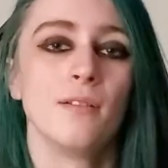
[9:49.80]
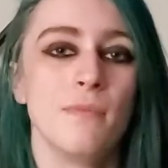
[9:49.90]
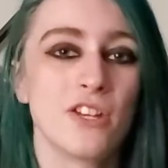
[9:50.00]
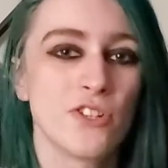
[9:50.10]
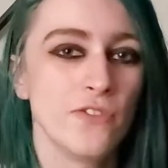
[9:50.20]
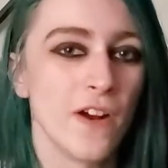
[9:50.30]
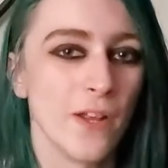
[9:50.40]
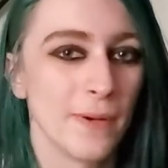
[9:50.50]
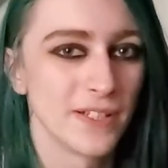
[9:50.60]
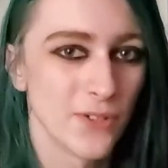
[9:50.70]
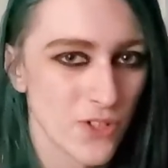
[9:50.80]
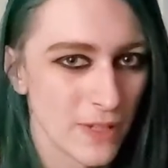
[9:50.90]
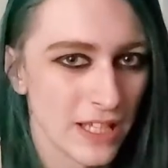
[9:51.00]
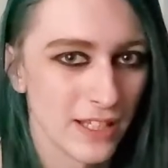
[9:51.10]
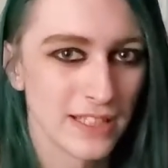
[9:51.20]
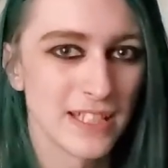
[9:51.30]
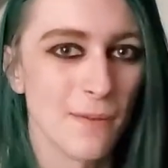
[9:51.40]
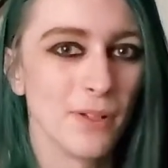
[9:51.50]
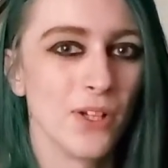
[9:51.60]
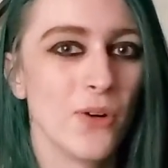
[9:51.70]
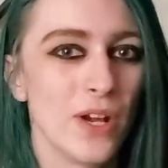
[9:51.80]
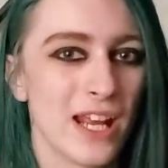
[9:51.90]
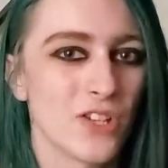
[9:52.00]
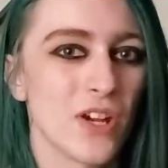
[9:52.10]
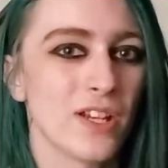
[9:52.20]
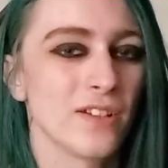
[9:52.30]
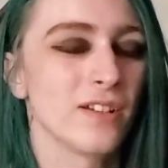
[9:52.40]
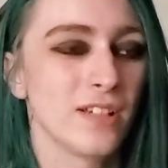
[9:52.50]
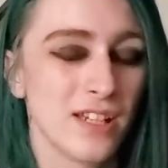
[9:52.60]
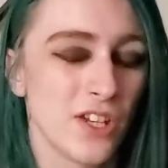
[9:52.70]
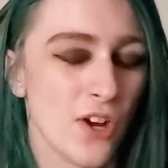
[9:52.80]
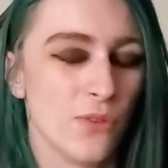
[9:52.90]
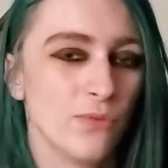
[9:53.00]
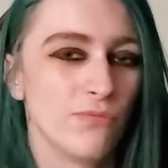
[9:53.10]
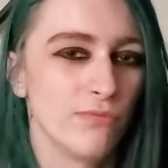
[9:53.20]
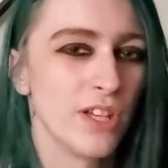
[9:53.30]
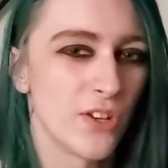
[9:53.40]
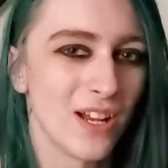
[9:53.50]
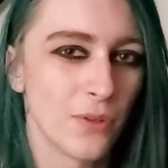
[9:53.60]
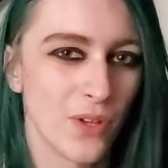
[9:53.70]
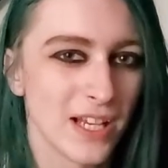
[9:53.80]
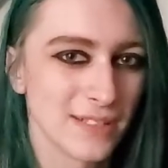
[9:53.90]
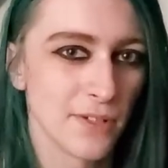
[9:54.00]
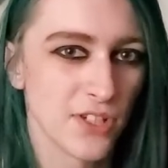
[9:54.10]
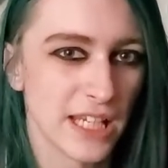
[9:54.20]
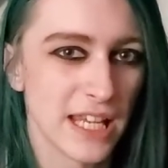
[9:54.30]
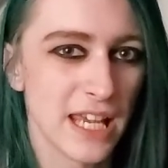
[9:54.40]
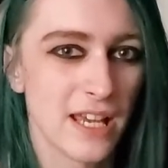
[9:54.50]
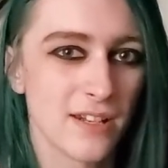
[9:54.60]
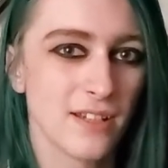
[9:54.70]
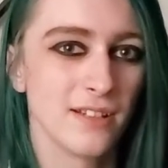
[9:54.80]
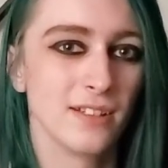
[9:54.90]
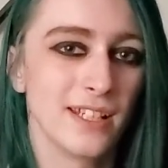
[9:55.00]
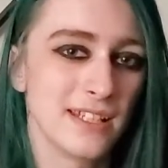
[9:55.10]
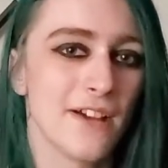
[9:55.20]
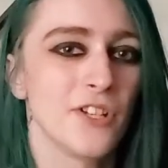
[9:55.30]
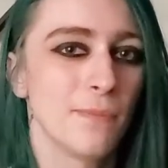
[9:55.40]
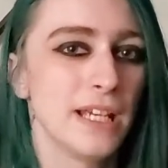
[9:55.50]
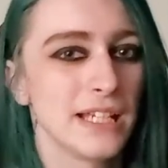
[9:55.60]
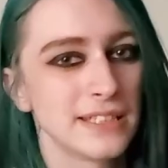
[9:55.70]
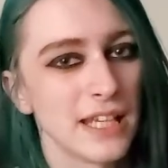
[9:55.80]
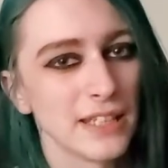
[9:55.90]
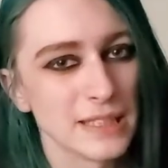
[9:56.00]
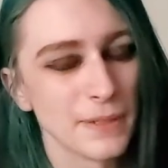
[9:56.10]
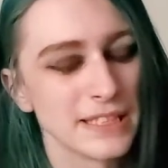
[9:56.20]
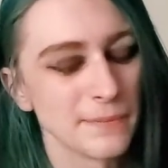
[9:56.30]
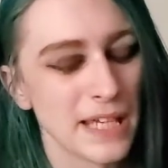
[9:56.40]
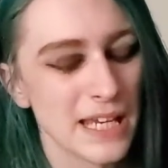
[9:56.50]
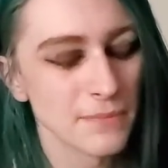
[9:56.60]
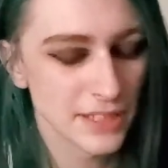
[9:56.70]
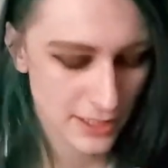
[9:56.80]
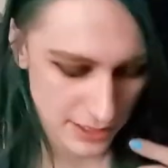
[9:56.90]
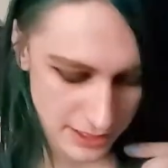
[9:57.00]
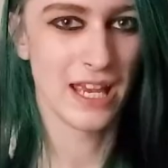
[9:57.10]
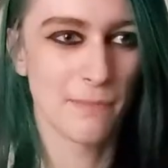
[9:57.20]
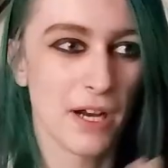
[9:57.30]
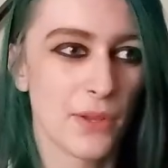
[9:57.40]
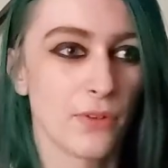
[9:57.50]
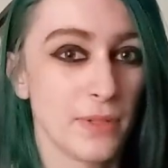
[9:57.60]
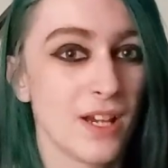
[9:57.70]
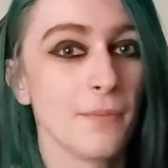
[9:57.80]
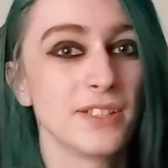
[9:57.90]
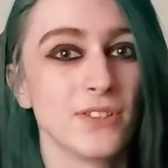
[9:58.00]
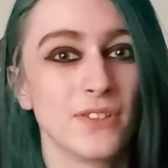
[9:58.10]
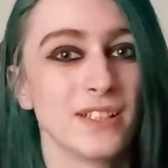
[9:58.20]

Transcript: Make sure you follow my social media links down below, and I try to, you know, interact with you guys as much as I can. Link down your P S N, let's play some games, and part three will be coming soon.